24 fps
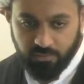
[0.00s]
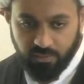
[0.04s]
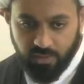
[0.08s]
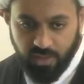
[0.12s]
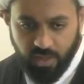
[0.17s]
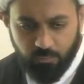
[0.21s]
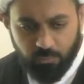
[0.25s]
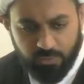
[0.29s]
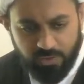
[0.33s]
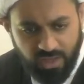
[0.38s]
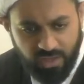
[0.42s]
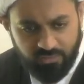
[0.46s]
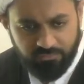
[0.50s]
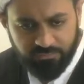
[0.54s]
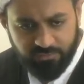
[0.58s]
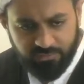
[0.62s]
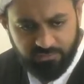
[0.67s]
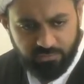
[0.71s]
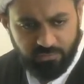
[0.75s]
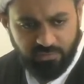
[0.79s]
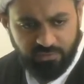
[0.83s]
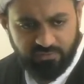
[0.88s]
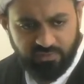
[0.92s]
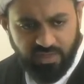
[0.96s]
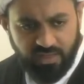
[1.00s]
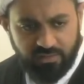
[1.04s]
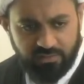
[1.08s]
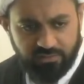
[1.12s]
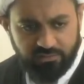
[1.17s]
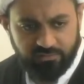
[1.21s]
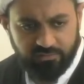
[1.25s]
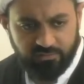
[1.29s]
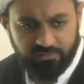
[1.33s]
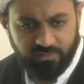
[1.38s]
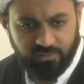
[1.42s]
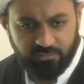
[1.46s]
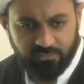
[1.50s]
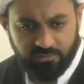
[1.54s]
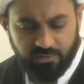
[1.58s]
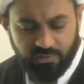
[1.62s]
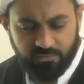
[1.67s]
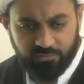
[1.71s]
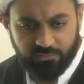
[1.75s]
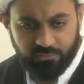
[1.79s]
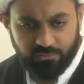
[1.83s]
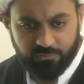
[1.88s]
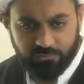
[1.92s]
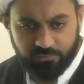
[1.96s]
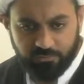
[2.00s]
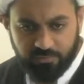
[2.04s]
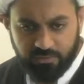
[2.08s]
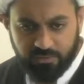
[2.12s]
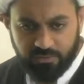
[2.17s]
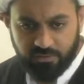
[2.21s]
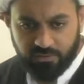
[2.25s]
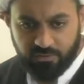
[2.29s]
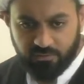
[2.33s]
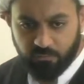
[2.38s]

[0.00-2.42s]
And we have this mentality sometimes, don't we?